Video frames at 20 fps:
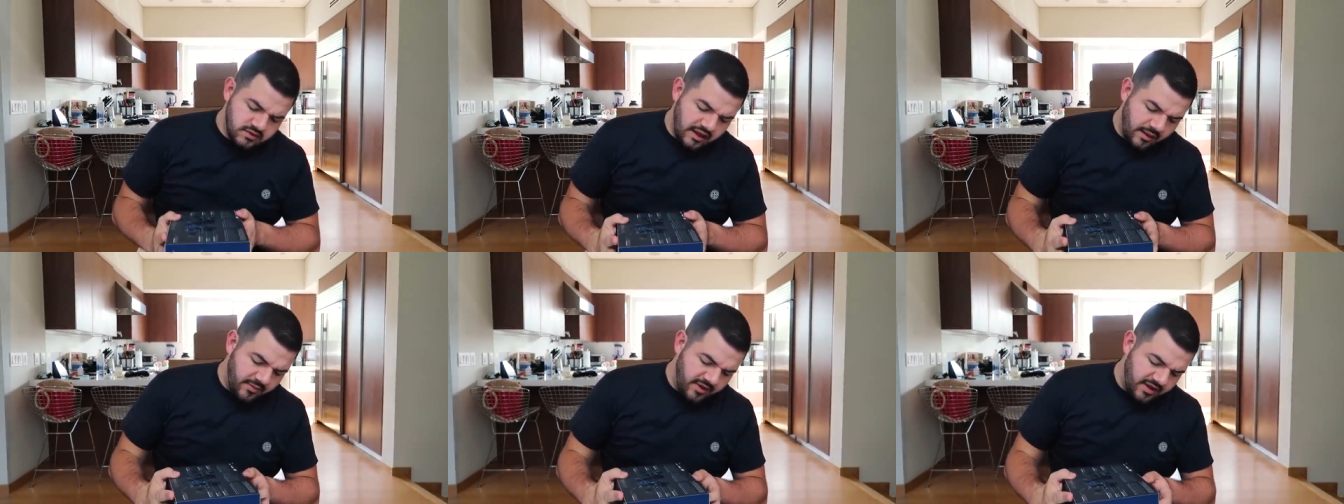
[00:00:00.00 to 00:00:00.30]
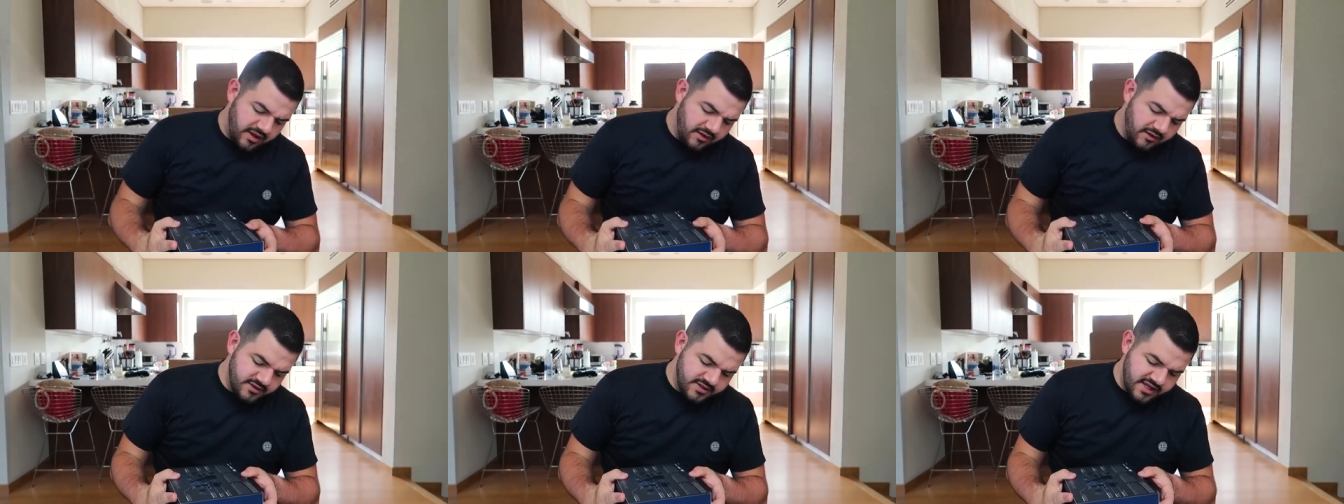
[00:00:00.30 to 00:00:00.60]
how many
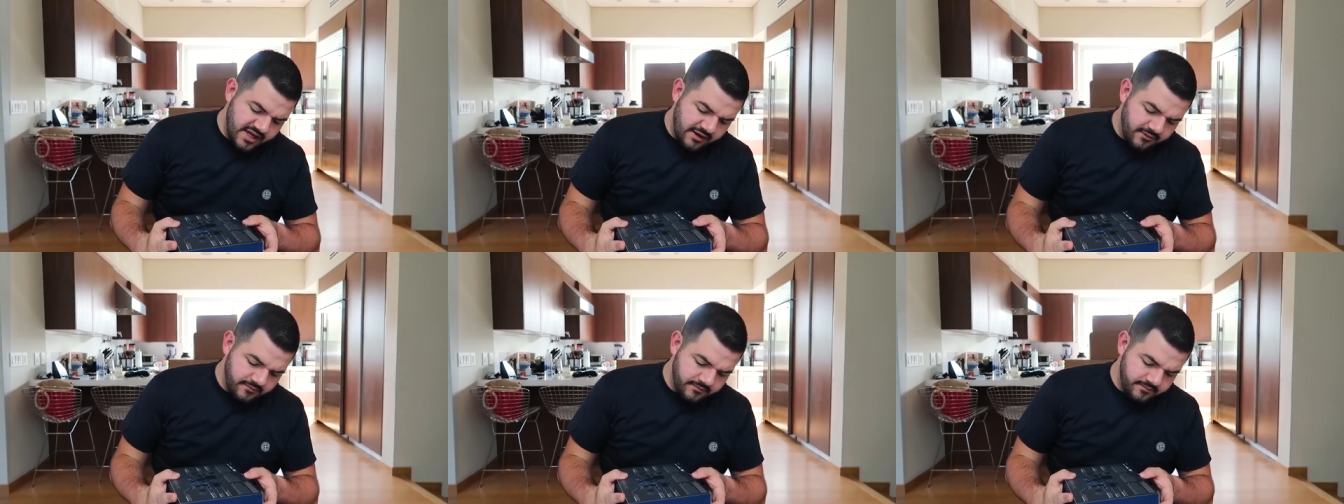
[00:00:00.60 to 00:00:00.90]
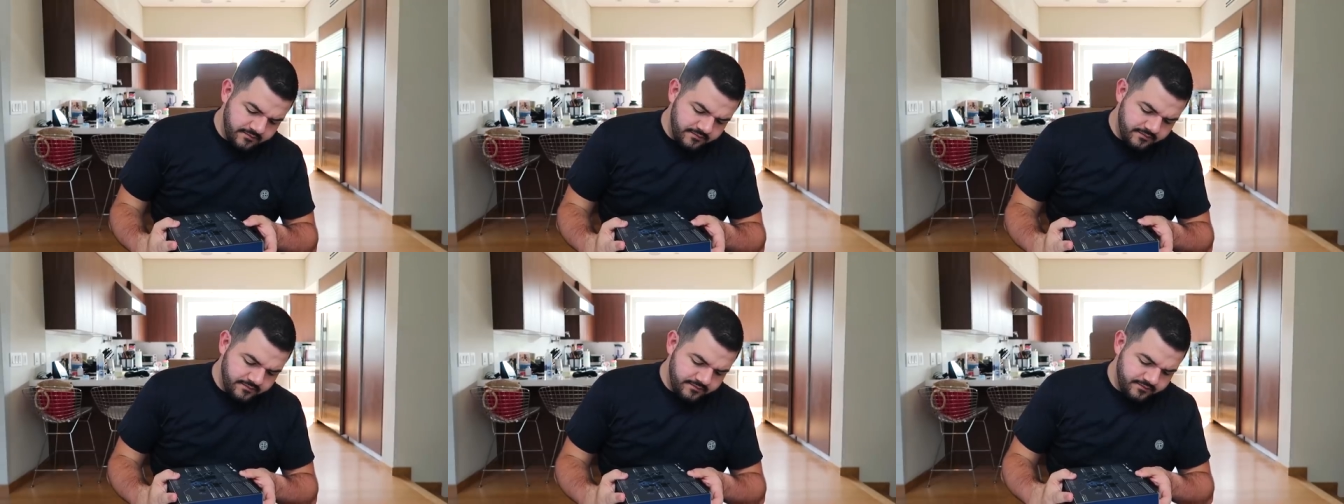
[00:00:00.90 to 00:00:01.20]
years now?
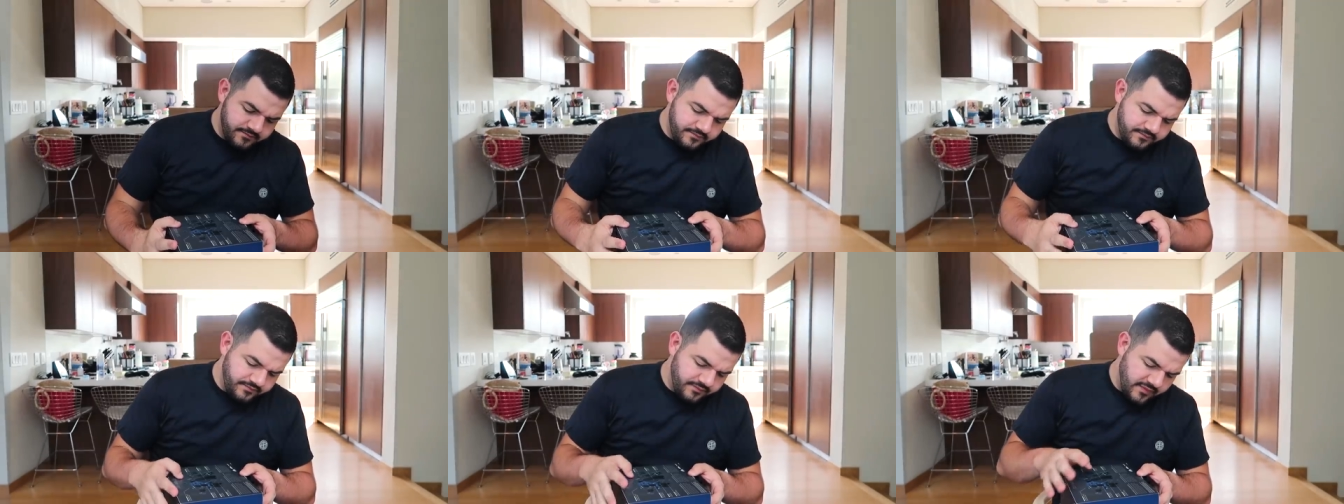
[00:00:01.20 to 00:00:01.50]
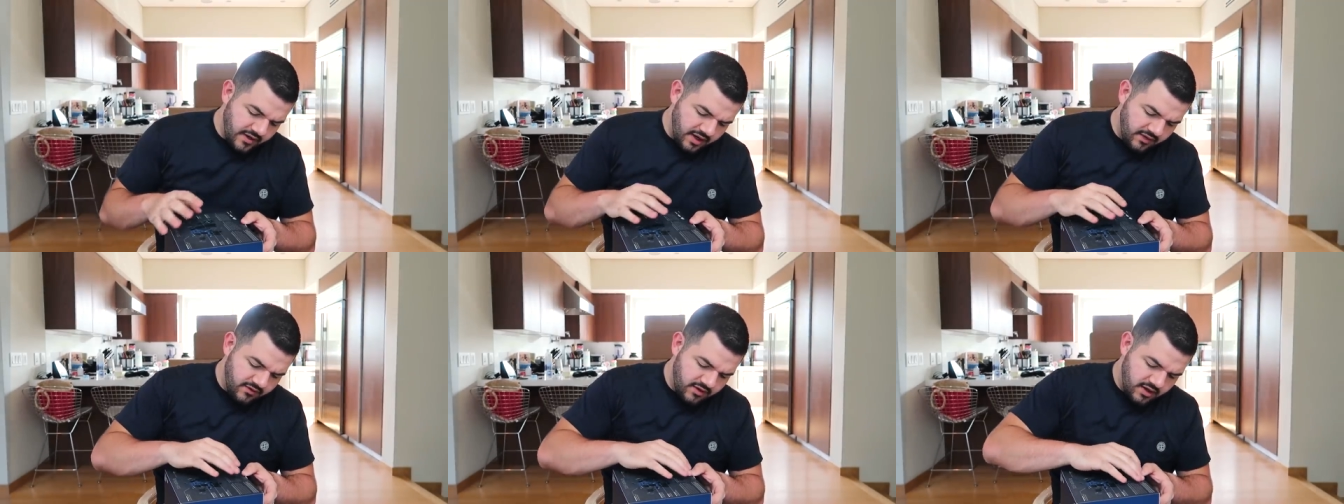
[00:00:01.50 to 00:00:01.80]

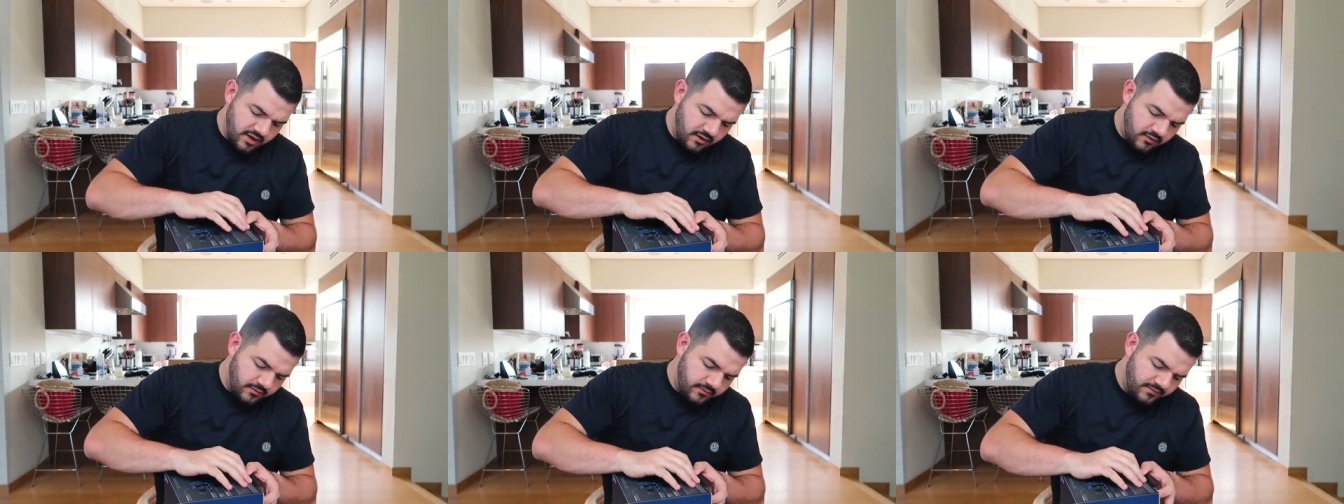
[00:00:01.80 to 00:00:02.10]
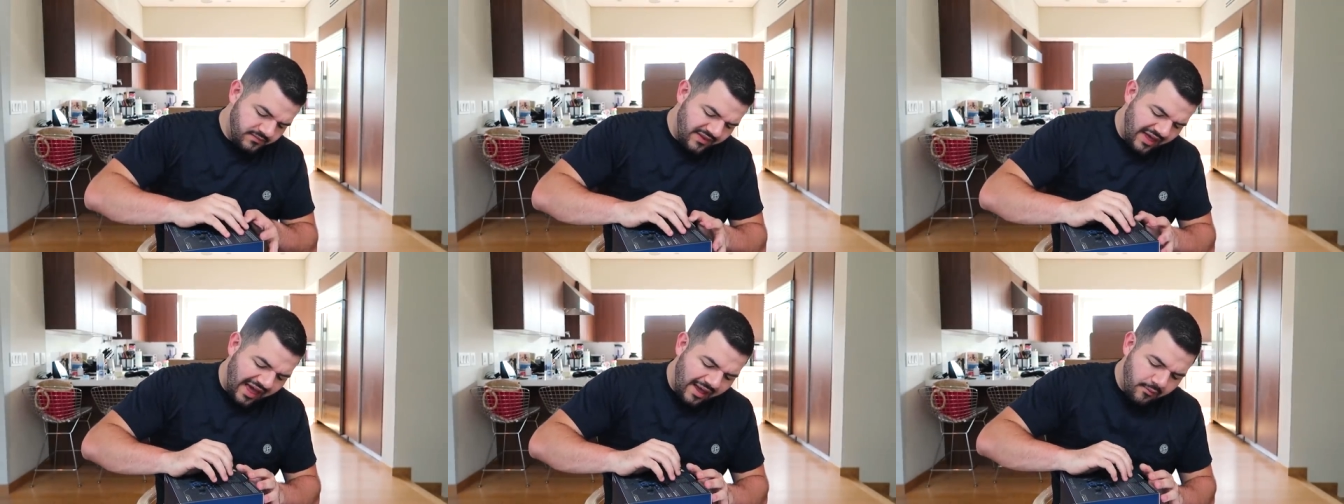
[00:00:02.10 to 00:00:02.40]
I don't even know.
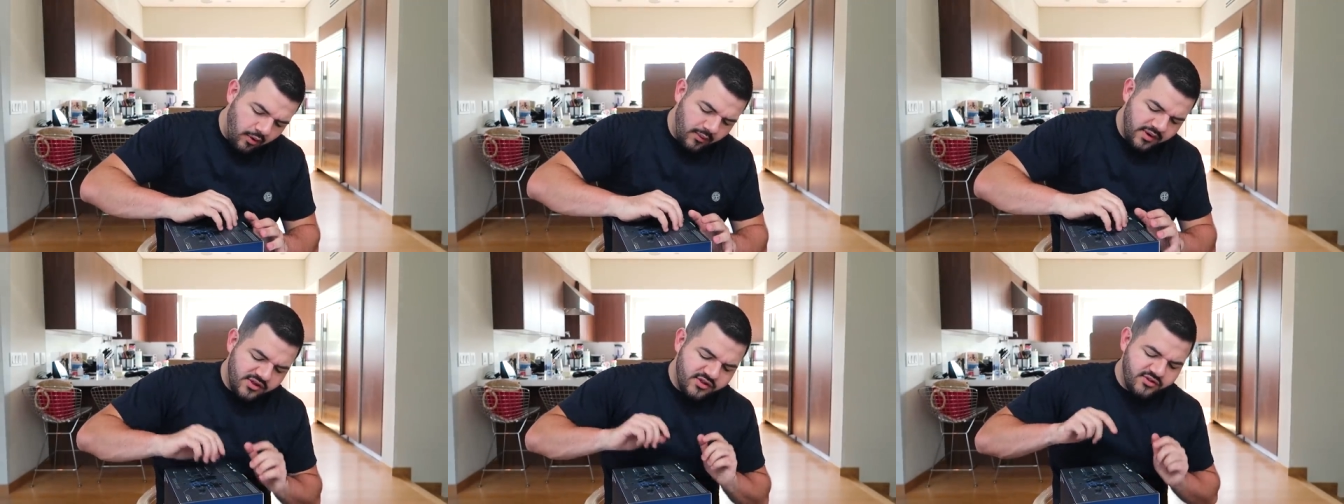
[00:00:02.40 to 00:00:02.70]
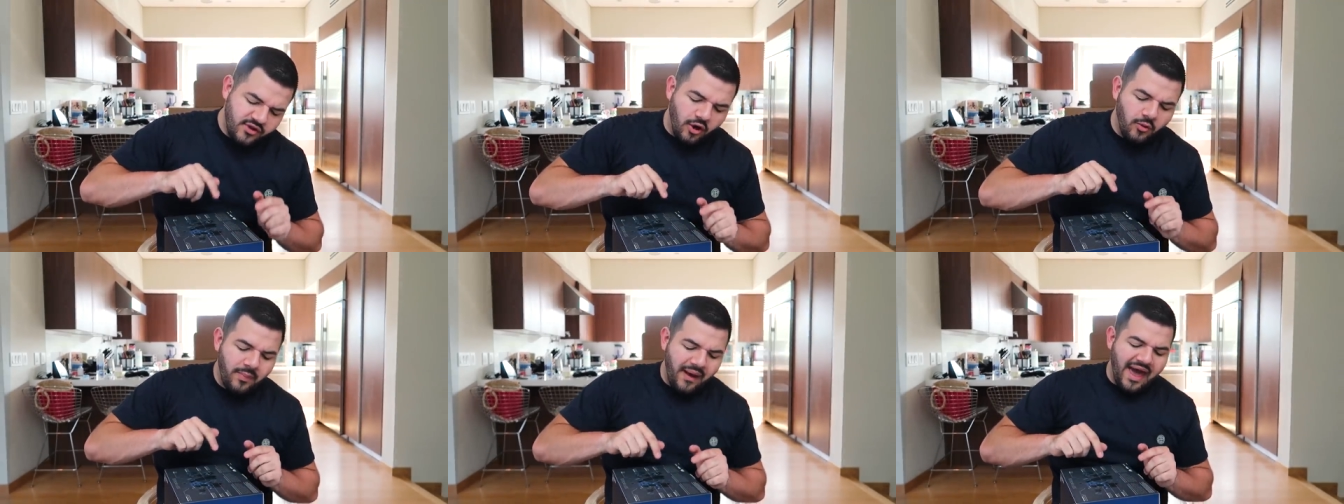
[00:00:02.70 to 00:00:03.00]
I'm always
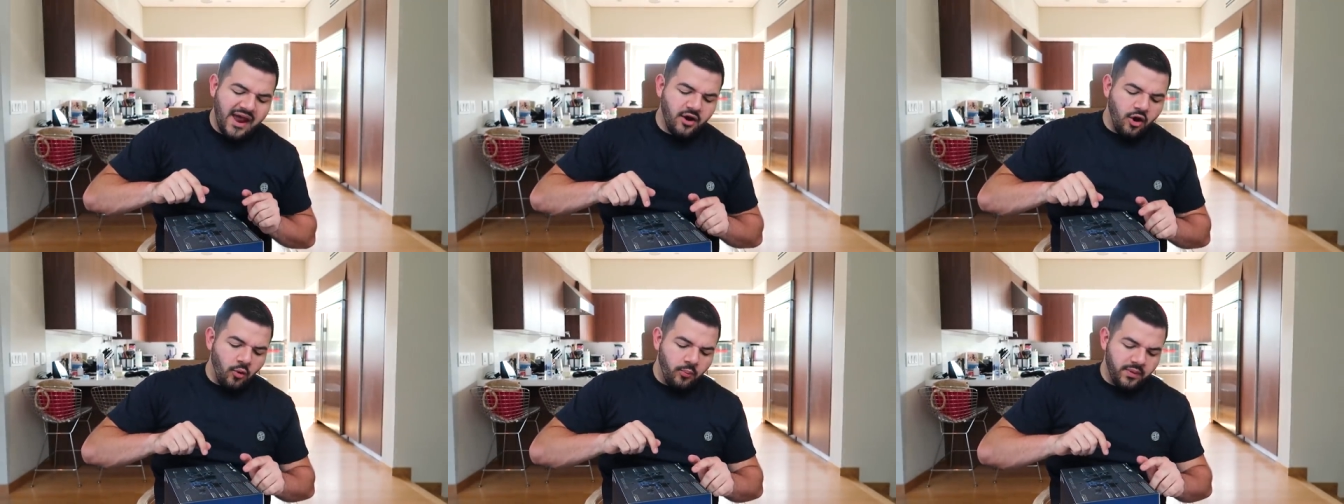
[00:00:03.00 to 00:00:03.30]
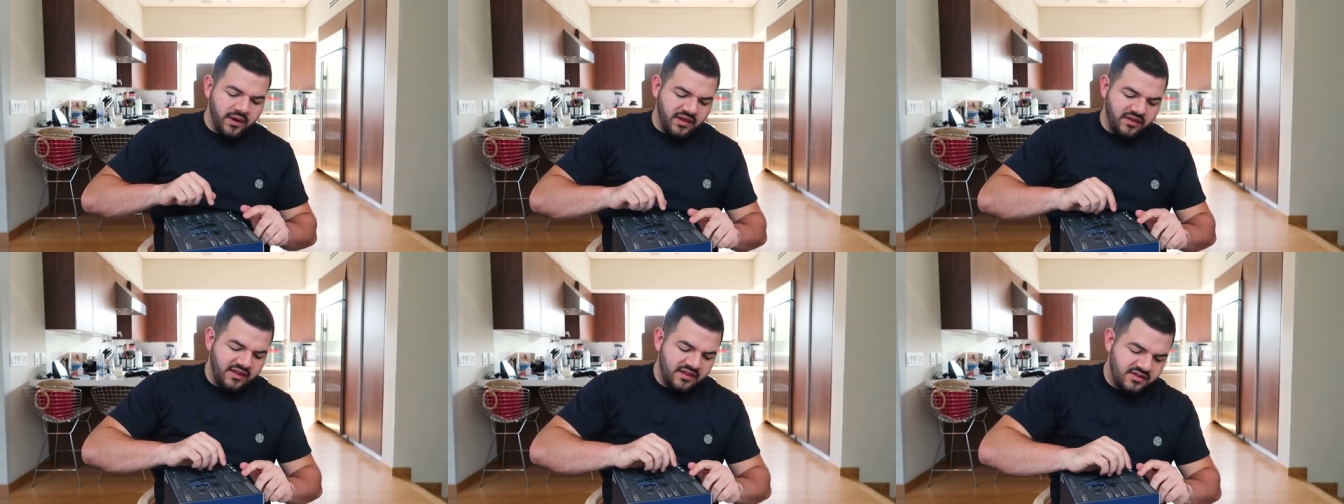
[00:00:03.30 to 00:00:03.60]
so bad at
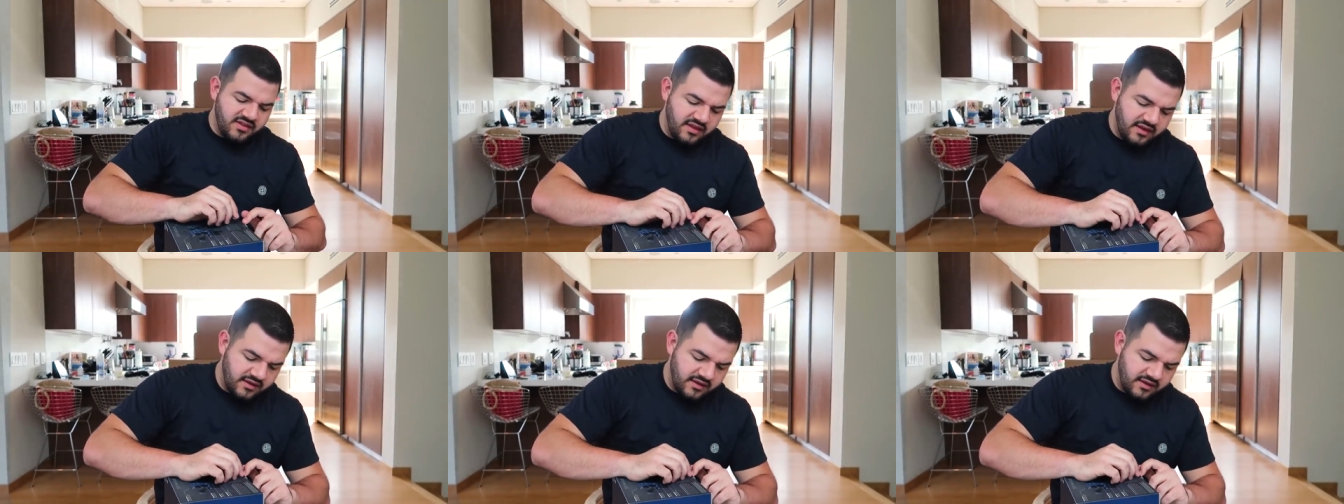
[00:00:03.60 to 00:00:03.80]
opening these